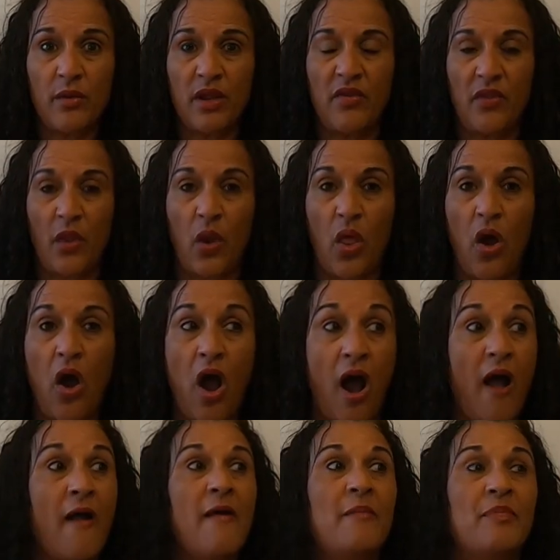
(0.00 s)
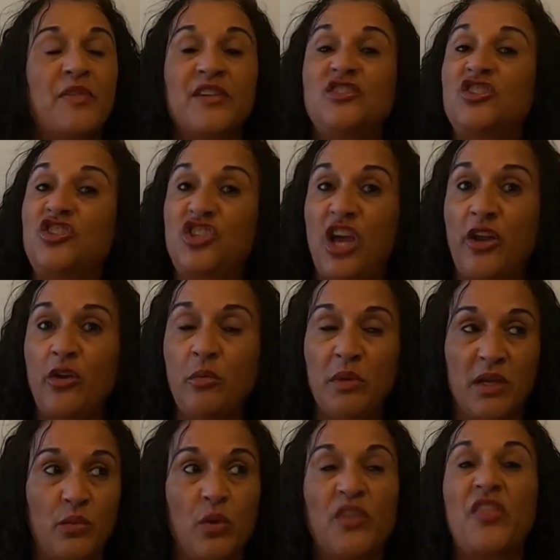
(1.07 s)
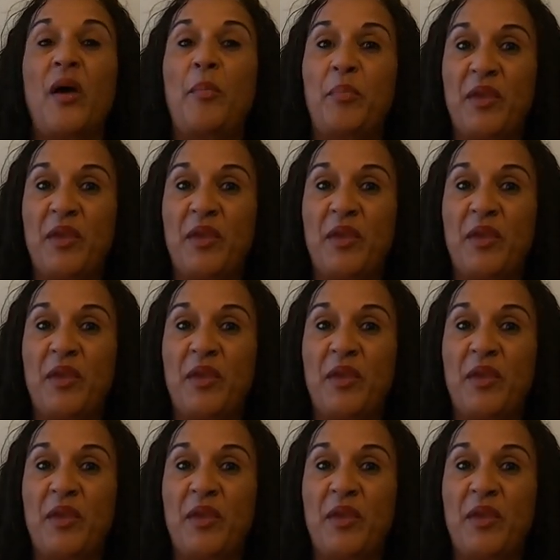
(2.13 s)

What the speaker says: in the law, this gentleman with a